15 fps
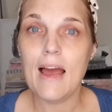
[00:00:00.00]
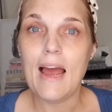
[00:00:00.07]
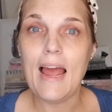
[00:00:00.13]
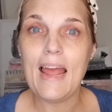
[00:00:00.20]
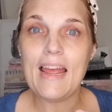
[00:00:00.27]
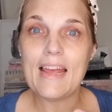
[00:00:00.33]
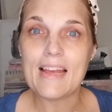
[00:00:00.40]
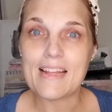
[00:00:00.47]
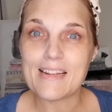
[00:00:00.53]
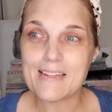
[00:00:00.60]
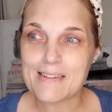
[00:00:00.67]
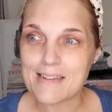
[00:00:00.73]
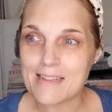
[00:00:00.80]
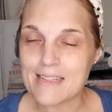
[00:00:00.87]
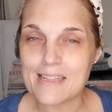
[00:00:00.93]
And
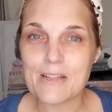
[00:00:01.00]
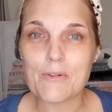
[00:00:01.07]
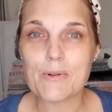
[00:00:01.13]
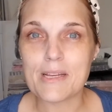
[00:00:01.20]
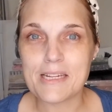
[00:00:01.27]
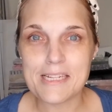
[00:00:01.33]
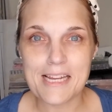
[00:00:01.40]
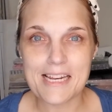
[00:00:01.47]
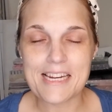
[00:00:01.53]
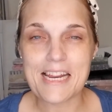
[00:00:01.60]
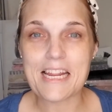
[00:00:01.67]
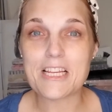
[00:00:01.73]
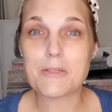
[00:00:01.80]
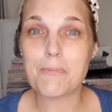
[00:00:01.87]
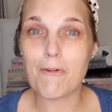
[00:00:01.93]
literally 10
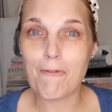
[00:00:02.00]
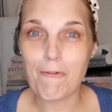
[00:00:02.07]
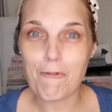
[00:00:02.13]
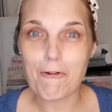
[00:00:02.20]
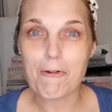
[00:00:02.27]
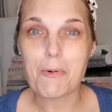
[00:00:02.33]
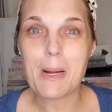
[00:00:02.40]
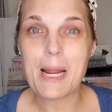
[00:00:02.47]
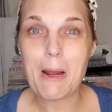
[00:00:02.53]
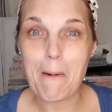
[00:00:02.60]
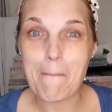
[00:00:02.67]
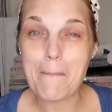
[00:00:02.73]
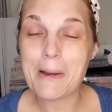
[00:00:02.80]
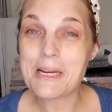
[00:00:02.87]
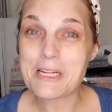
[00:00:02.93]
days before we
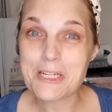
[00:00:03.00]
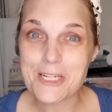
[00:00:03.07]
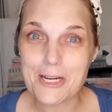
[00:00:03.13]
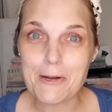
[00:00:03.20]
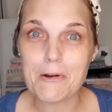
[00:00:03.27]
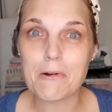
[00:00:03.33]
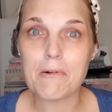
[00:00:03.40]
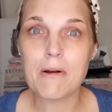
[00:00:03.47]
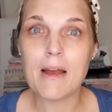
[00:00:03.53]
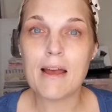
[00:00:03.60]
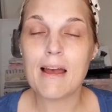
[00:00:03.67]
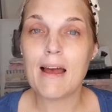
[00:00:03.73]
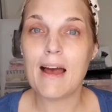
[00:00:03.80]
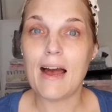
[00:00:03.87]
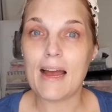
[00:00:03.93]
opened a show,
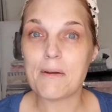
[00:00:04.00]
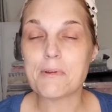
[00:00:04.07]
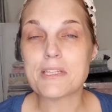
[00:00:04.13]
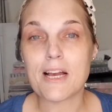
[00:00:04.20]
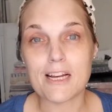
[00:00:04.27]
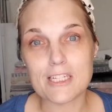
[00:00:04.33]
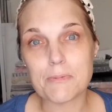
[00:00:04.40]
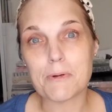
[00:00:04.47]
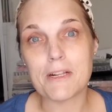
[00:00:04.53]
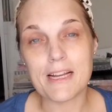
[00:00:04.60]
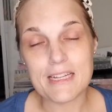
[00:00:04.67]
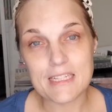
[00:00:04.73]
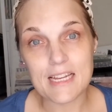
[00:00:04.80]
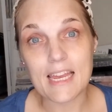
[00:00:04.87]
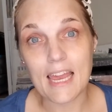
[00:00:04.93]
I was hospitalized
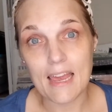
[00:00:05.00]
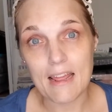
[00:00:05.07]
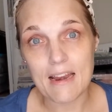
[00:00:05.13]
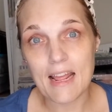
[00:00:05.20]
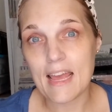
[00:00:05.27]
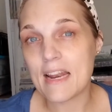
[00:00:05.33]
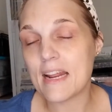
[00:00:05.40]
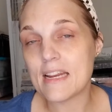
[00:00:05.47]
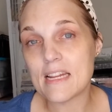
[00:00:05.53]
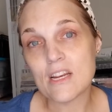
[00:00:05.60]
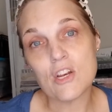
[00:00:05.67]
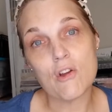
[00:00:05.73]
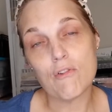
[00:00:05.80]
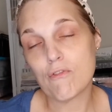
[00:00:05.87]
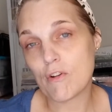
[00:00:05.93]
again, and I didn't
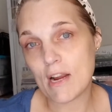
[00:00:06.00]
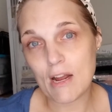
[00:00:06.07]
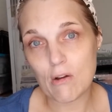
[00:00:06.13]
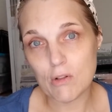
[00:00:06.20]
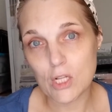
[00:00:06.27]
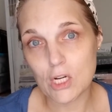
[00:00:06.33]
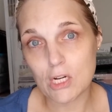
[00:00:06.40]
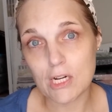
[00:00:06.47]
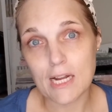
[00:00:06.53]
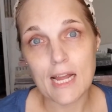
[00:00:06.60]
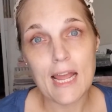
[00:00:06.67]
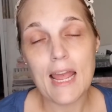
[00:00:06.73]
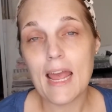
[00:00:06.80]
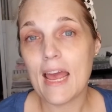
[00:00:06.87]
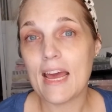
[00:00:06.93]
know for how long.
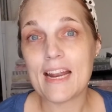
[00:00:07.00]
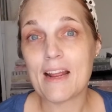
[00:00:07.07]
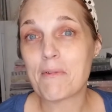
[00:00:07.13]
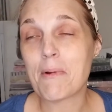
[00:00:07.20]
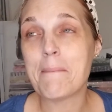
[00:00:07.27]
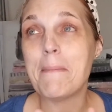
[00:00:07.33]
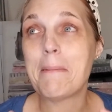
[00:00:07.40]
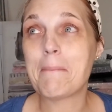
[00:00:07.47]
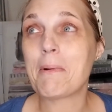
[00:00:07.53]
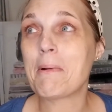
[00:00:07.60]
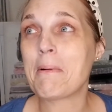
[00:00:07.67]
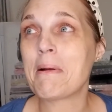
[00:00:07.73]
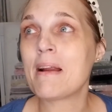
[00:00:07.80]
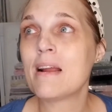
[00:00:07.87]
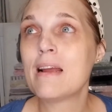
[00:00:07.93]
And I
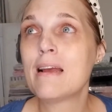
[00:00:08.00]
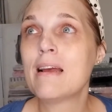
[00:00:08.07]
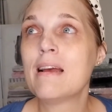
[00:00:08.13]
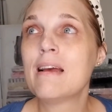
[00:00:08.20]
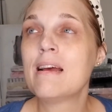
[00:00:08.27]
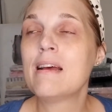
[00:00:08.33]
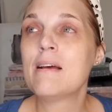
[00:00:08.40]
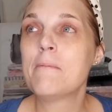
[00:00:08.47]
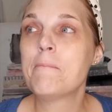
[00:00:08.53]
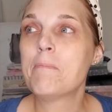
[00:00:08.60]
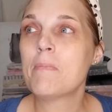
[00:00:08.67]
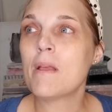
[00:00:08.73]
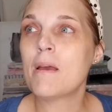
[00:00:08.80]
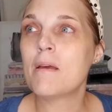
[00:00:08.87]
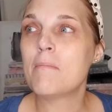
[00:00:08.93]
remember
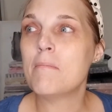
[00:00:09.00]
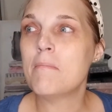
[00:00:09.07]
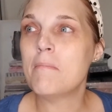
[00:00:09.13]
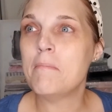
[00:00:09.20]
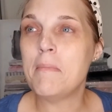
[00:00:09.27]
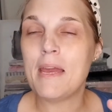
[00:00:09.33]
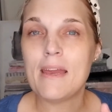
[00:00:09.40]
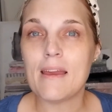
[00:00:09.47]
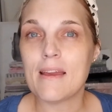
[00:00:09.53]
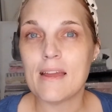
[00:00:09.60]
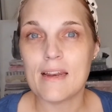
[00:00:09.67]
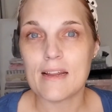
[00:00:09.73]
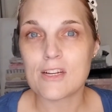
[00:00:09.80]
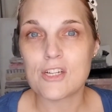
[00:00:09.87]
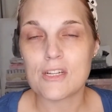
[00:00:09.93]
making
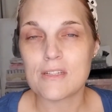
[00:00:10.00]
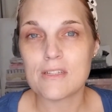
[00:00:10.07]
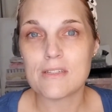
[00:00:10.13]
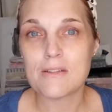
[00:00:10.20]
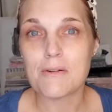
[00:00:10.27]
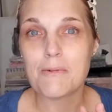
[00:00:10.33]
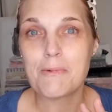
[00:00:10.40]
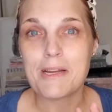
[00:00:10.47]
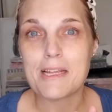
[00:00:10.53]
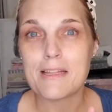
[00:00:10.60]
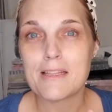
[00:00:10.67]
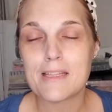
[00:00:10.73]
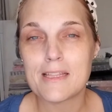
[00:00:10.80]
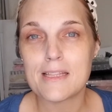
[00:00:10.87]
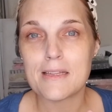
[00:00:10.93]
connections with
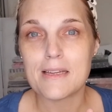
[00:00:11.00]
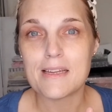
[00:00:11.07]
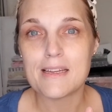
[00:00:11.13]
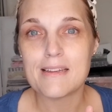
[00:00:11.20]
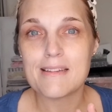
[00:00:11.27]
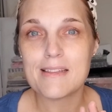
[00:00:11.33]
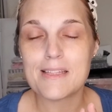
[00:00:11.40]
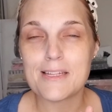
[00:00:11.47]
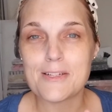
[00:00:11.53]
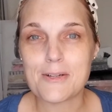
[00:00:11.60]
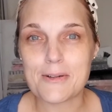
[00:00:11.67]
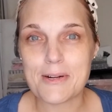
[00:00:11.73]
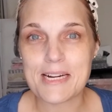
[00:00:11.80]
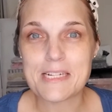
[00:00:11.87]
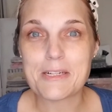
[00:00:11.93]
the
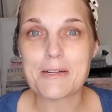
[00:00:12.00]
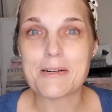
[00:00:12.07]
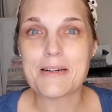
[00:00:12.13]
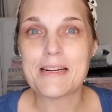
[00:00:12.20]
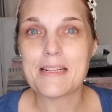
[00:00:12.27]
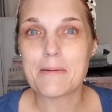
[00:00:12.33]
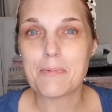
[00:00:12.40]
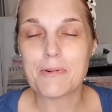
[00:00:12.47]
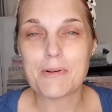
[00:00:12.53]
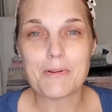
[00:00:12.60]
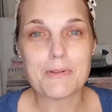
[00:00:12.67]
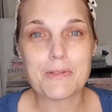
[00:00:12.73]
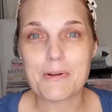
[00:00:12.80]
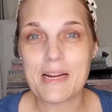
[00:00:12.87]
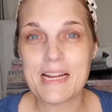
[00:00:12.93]
director and the
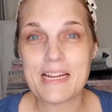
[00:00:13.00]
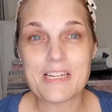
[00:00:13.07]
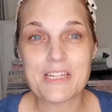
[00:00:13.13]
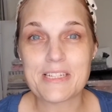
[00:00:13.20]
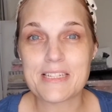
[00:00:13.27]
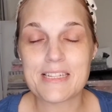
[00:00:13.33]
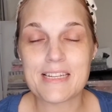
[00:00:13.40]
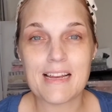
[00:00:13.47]
producer, and just